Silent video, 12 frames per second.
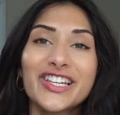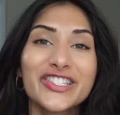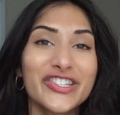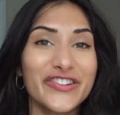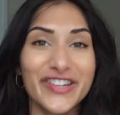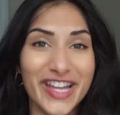
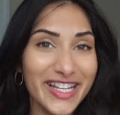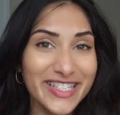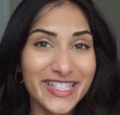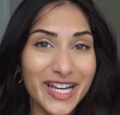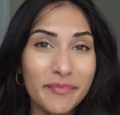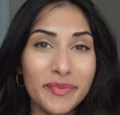So
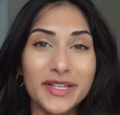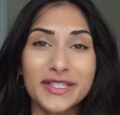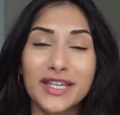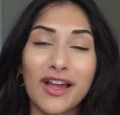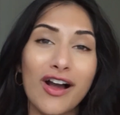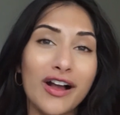next up is
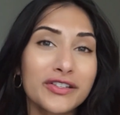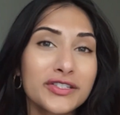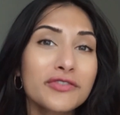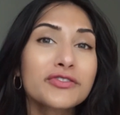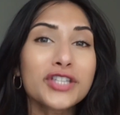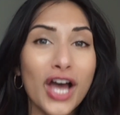the
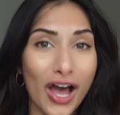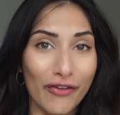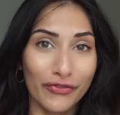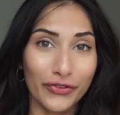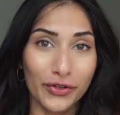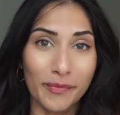Oxo
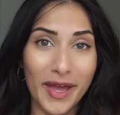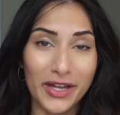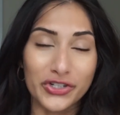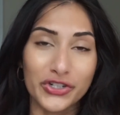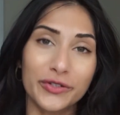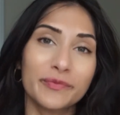Top Food
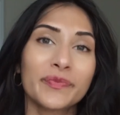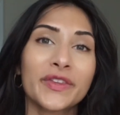Masher.